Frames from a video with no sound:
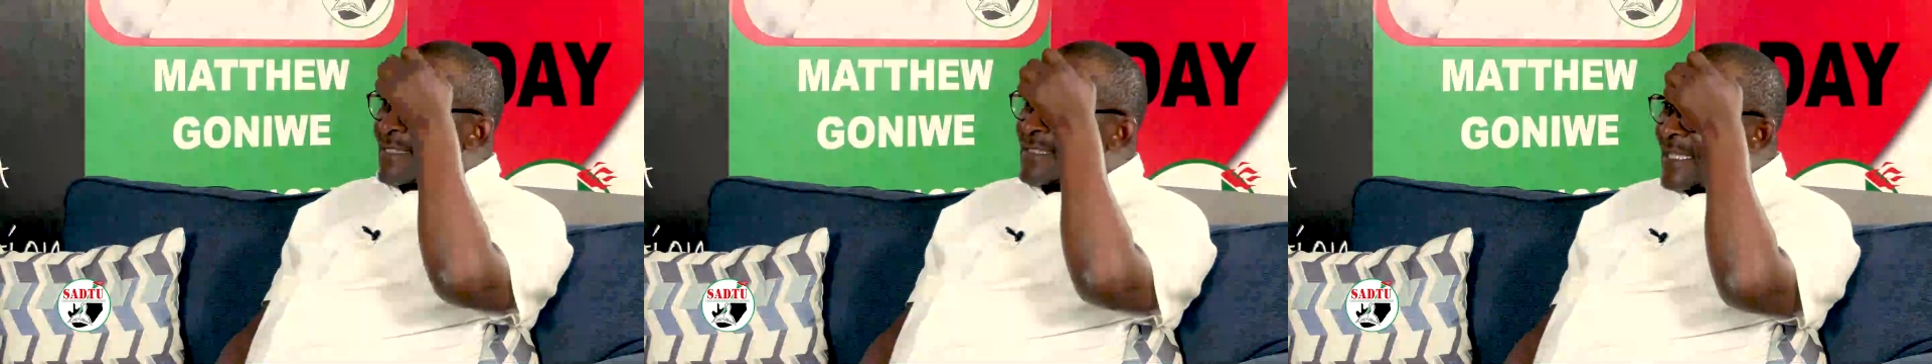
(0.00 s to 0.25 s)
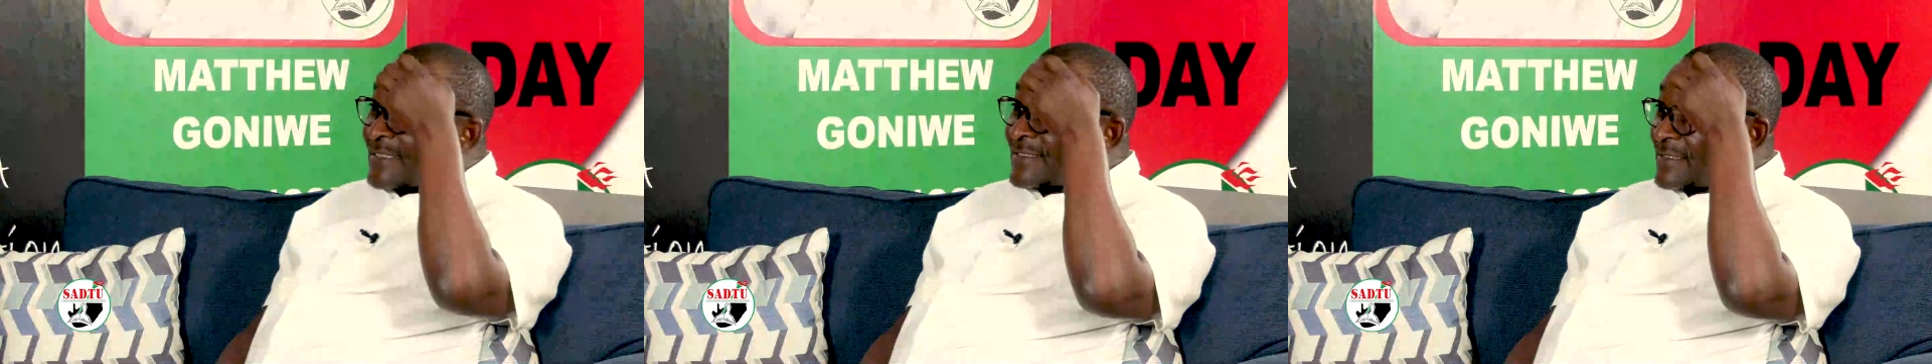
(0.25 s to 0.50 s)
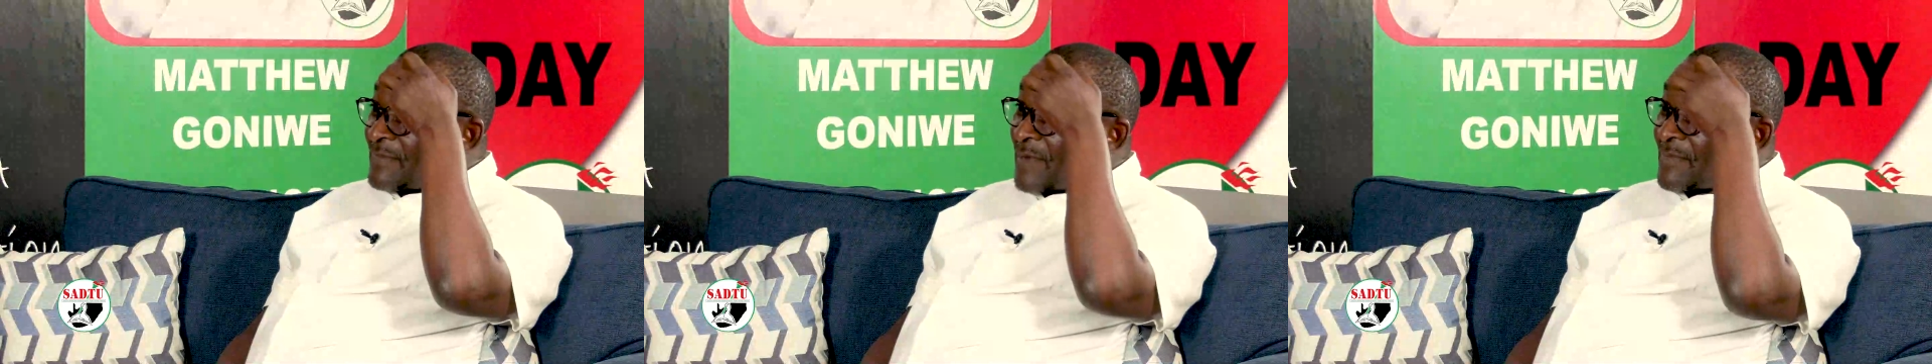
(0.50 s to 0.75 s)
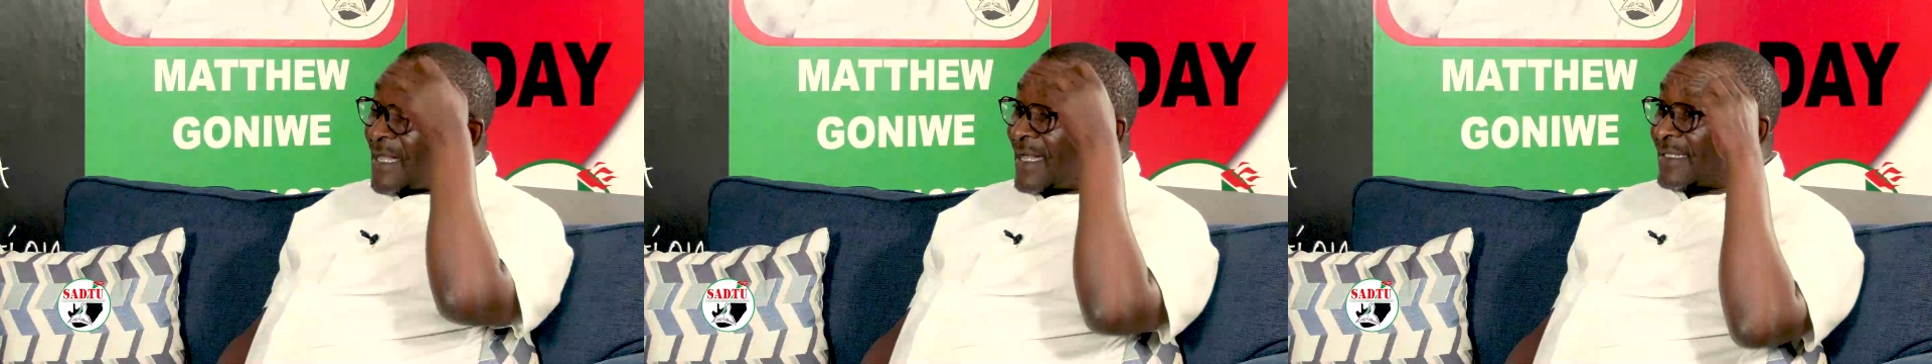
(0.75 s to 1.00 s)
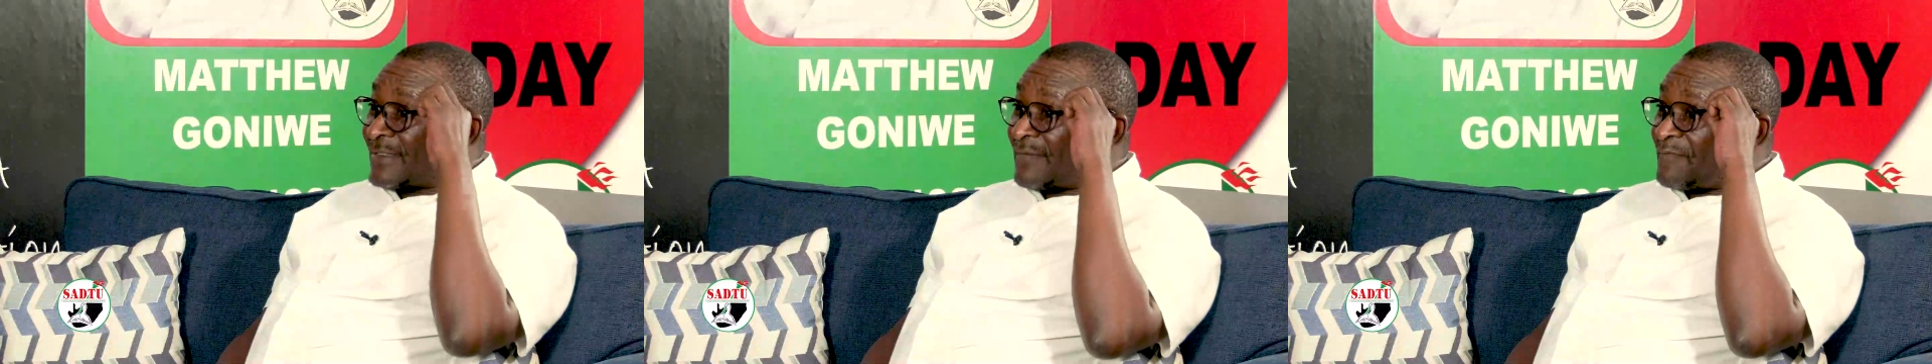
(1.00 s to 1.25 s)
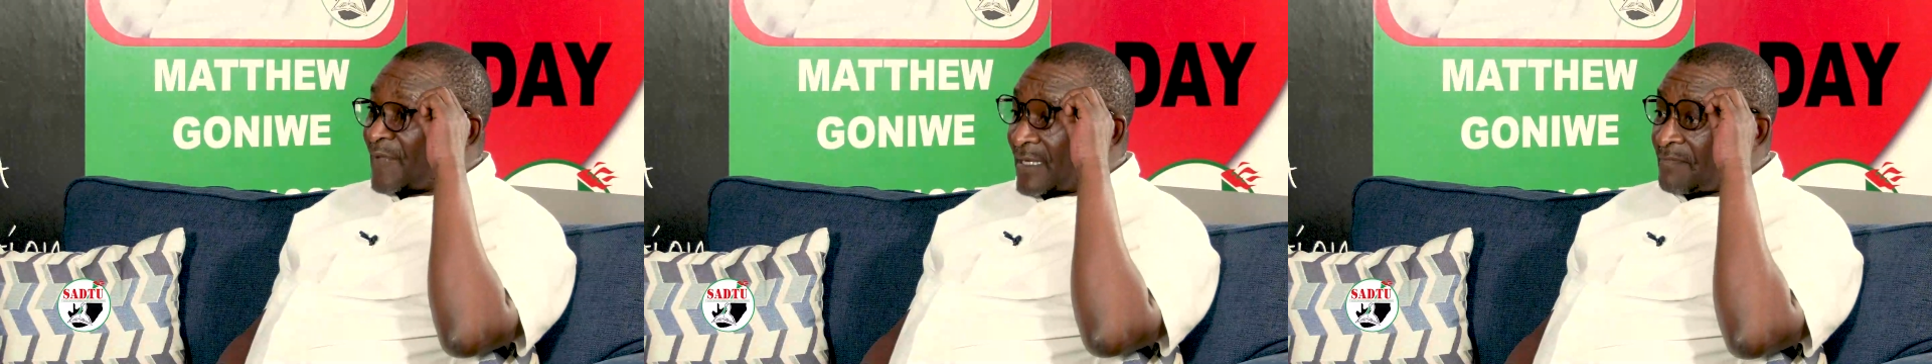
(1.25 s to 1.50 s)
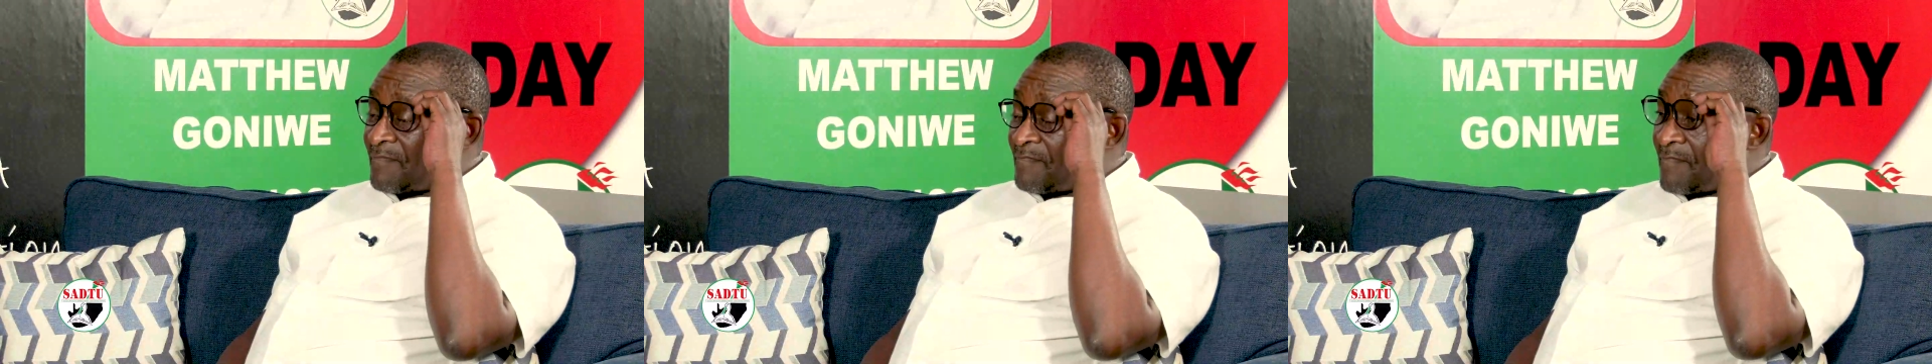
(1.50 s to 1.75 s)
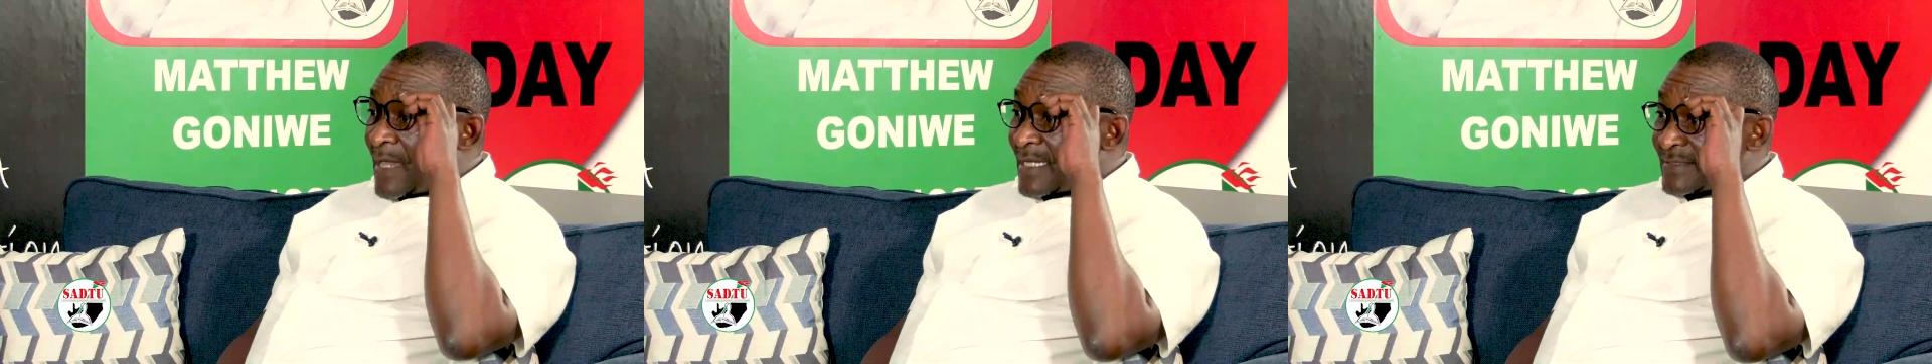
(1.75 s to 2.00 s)
Yes, remember, the very
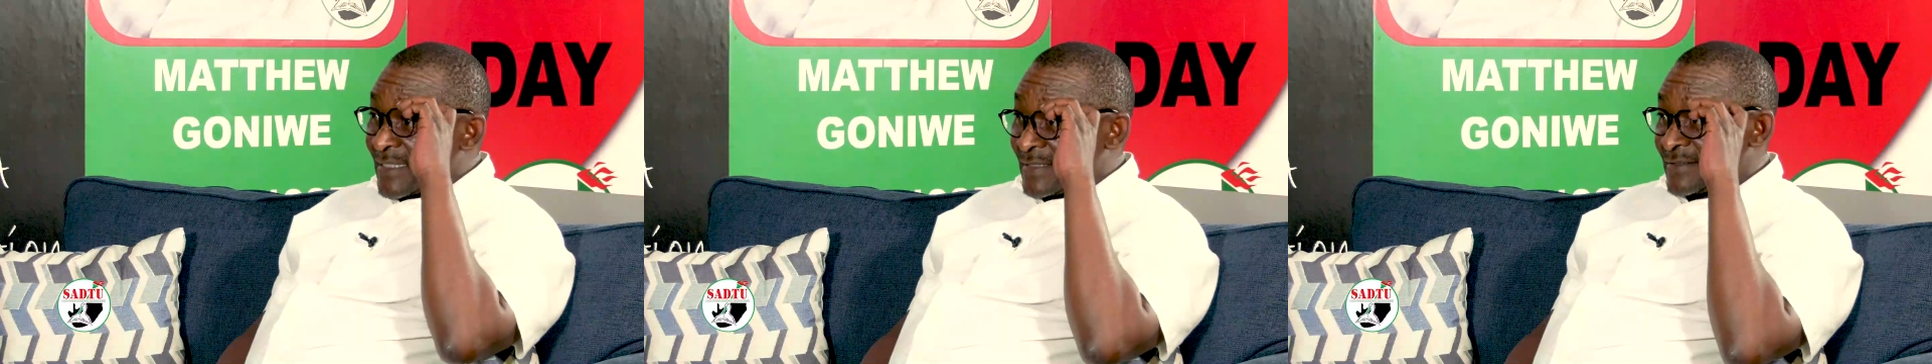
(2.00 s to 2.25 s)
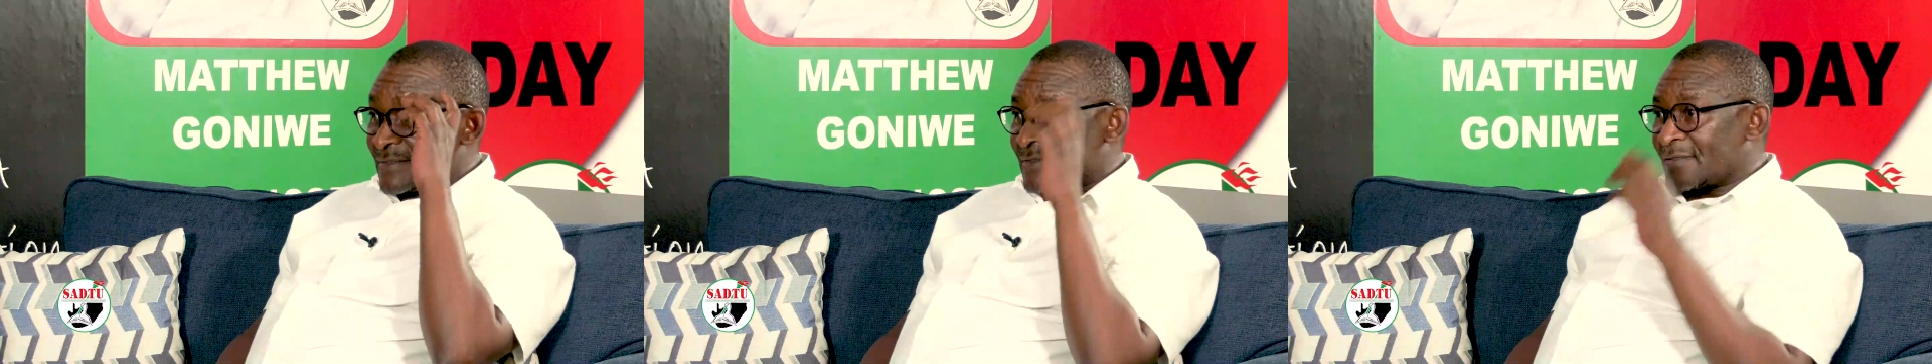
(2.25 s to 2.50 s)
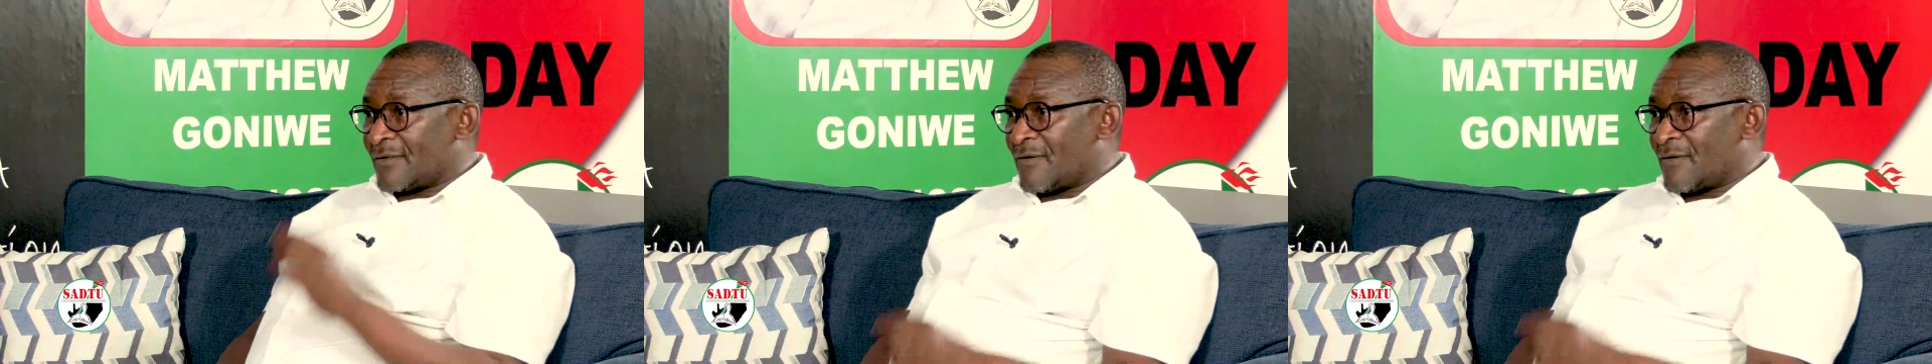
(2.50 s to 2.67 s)
essence